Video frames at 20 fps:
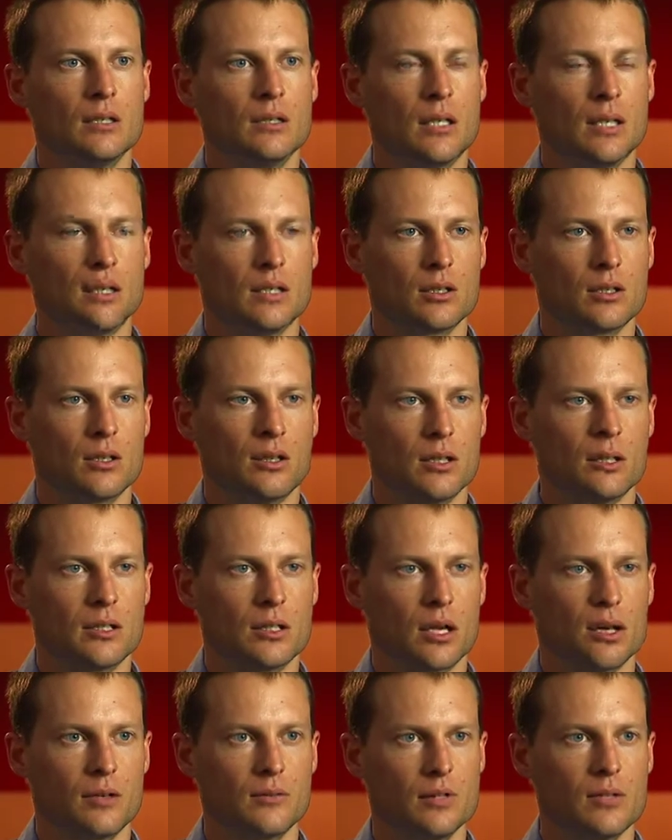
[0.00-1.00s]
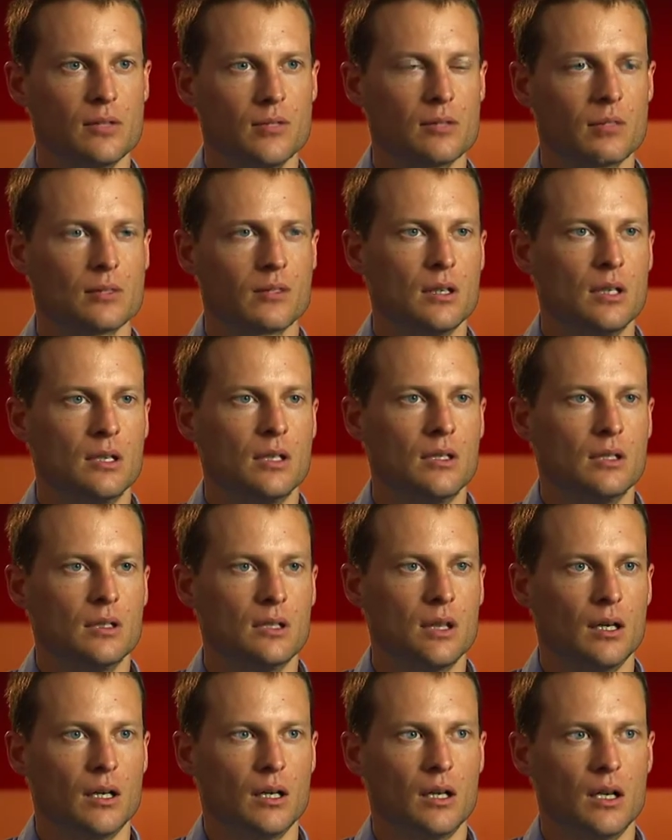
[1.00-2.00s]
and the guide covers
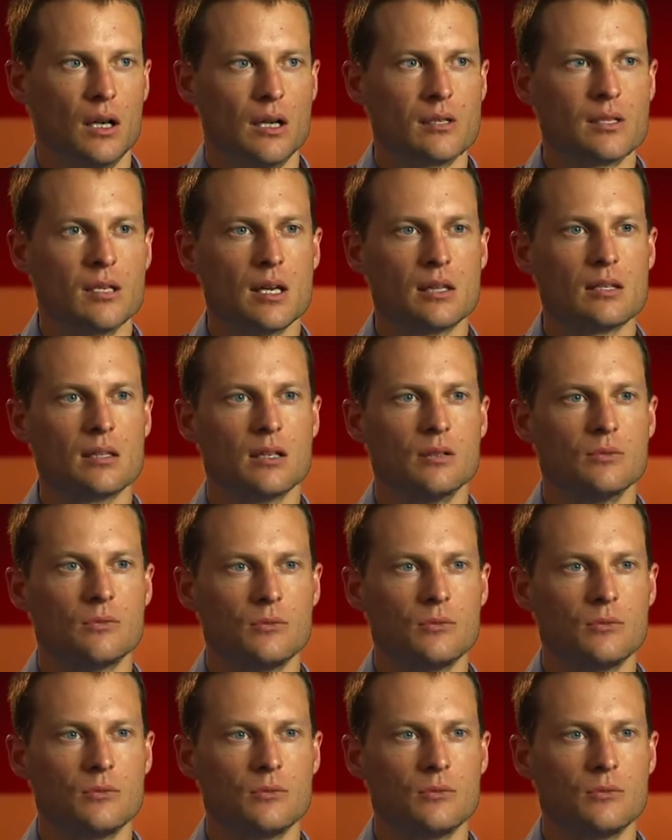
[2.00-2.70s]
assessing